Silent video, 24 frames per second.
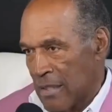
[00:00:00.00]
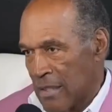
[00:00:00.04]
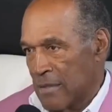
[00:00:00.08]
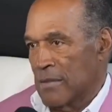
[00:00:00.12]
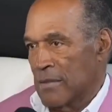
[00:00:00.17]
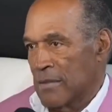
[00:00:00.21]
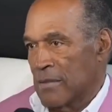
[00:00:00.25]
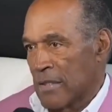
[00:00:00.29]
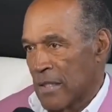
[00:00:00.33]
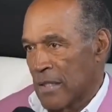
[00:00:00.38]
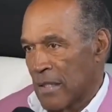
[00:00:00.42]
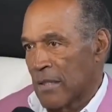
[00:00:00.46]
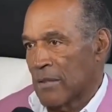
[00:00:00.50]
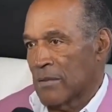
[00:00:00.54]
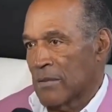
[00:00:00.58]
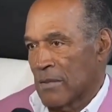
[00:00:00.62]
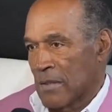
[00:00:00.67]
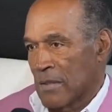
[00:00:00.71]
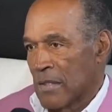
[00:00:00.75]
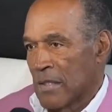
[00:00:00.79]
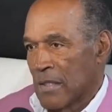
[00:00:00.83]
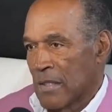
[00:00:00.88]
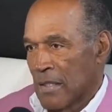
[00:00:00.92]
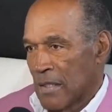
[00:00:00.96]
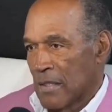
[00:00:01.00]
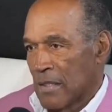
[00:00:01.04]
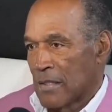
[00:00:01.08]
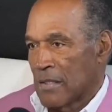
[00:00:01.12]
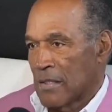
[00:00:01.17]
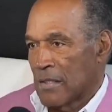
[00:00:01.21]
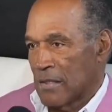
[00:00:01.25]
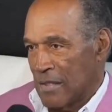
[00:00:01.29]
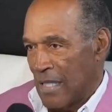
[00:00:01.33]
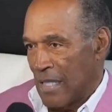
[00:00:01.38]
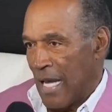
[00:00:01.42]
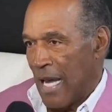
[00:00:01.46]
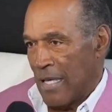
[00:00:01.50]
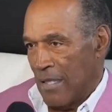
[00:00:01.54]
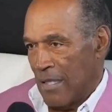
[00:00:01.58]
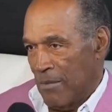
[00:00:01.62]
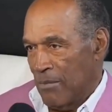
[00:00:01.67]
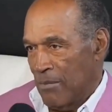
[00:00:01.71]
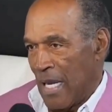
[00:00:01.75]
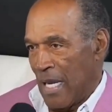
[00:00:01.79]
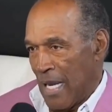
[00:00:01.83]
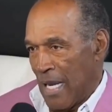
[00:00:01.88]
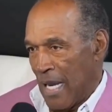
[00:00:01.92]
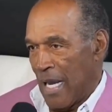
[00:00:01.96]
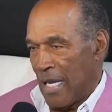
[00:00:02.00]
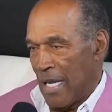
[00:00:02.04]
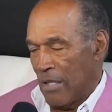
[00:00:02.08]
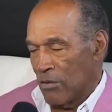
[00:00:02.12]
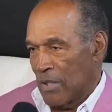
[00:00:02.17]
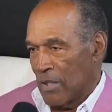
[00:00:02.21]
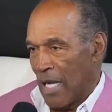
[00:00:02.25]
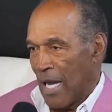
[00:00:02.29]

it before passing away leaked info.